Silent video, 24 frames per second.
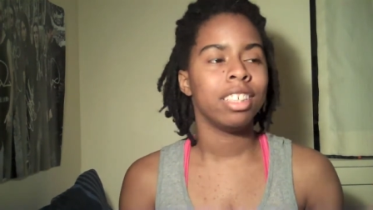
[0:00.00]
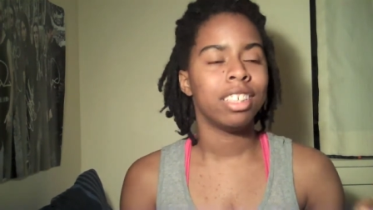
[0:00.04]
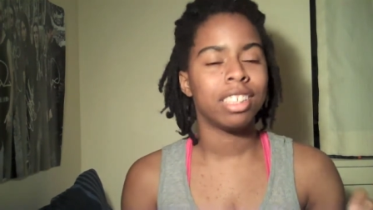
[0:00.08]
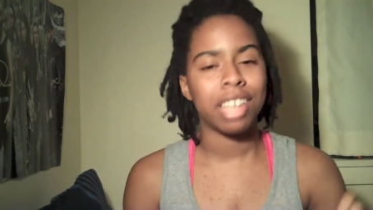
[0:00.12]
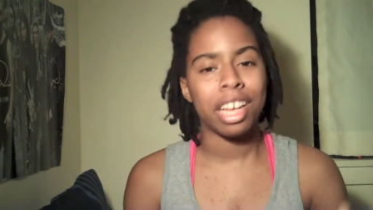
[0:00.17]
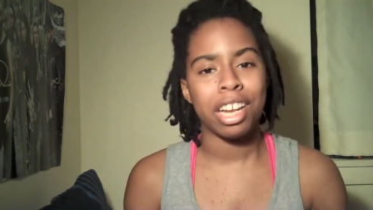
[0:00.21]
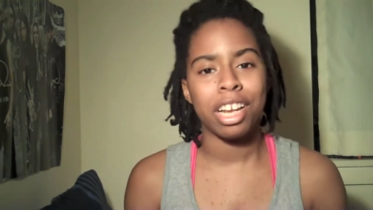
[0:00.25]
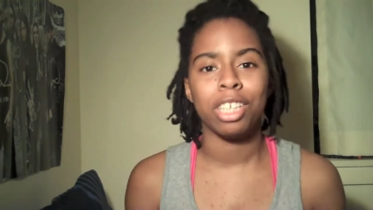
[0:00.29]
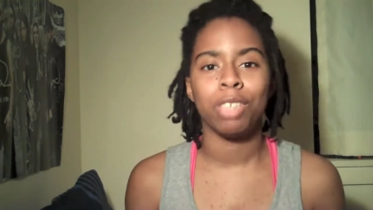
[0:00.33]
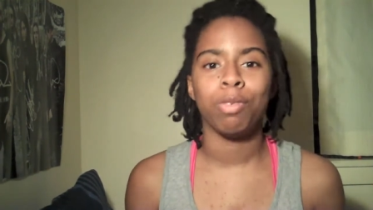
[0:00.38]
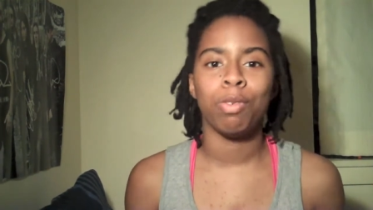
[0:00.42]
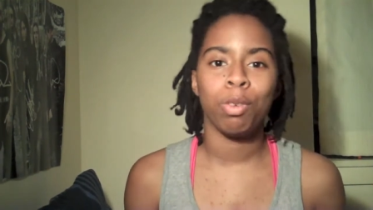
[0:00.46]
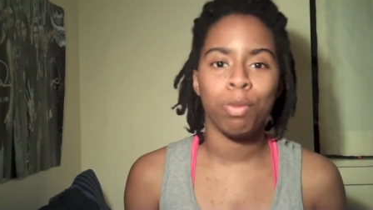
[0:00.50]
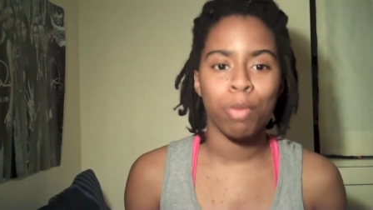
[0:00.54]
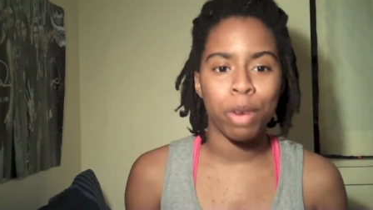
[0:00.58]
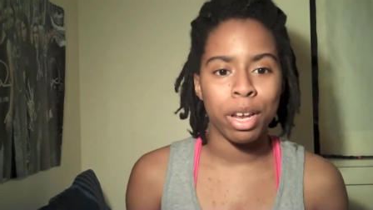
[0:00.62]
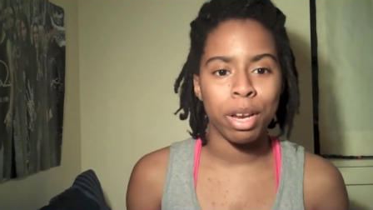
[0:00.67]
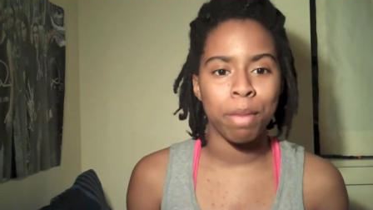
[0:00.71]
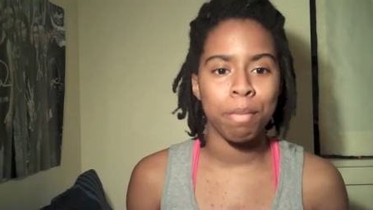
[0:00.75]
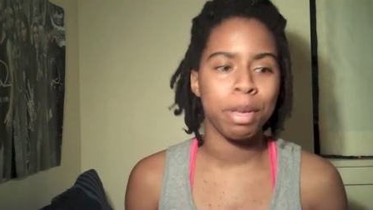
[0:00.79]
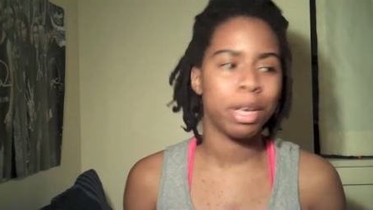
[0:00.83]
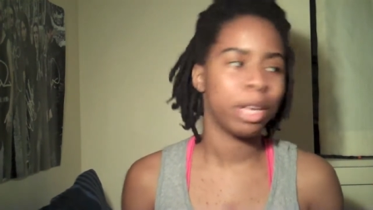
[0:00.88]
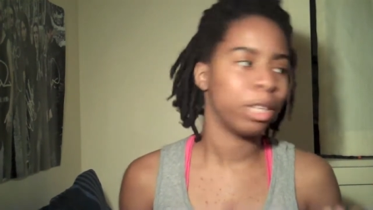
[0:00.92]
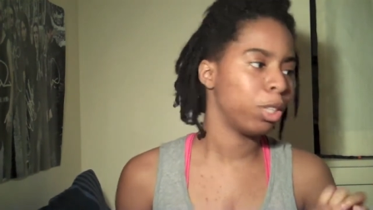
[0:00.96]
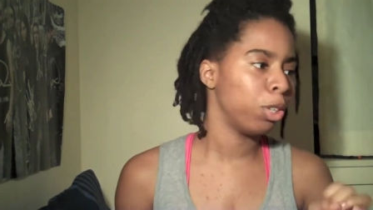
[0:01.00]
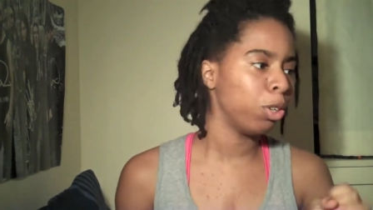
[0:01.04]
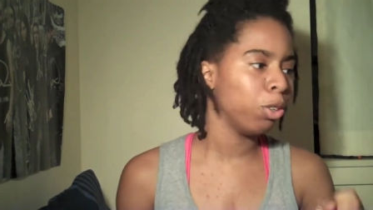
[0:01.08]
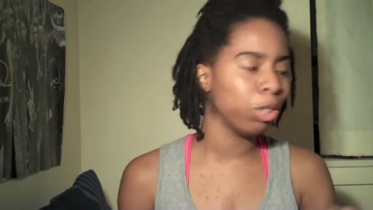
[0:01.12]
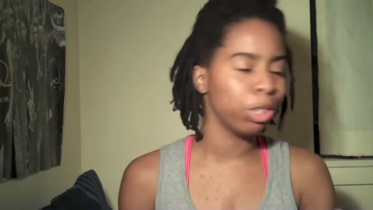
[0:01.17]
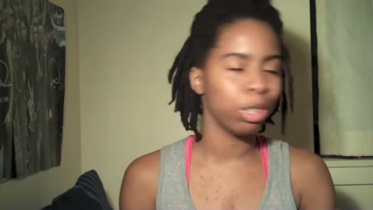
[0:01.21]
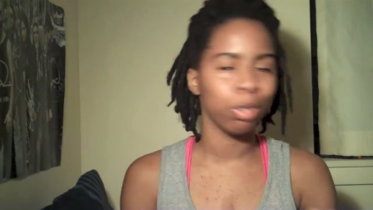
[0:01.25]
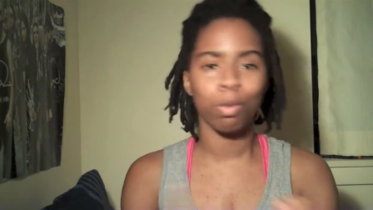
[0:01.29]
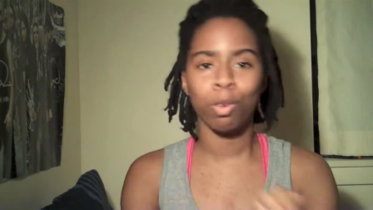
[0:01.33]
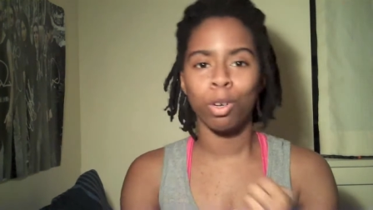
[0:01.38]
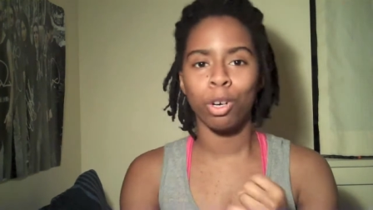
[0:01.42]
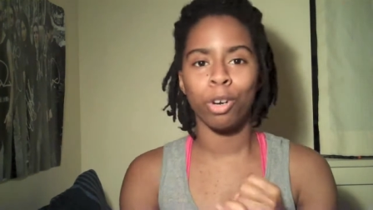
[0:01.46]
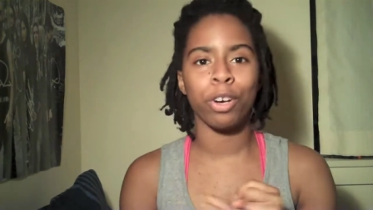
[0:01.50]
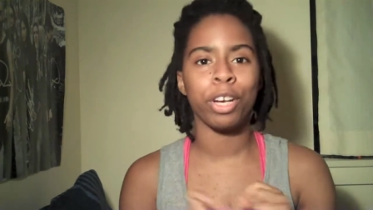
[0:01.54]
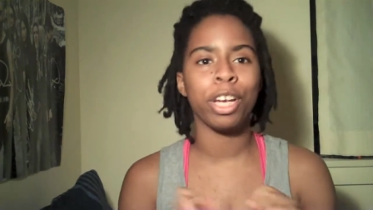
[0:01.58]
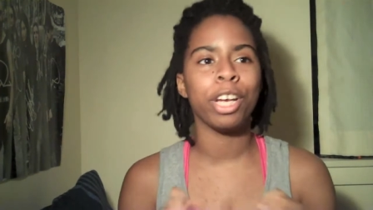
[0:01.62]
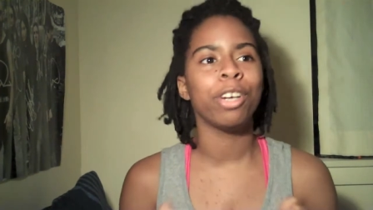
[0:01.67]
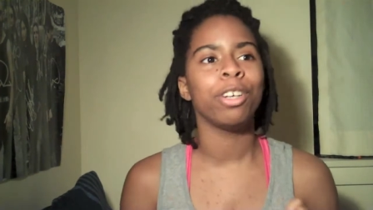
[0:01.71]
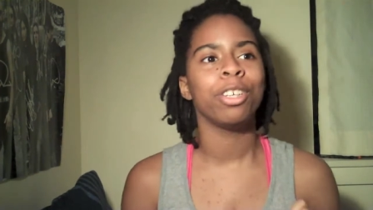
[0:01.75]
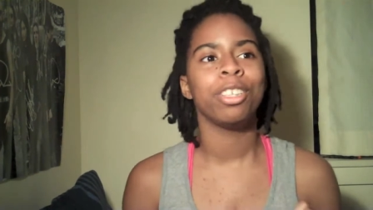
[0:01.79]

Stannis would win. Because who's a warrior?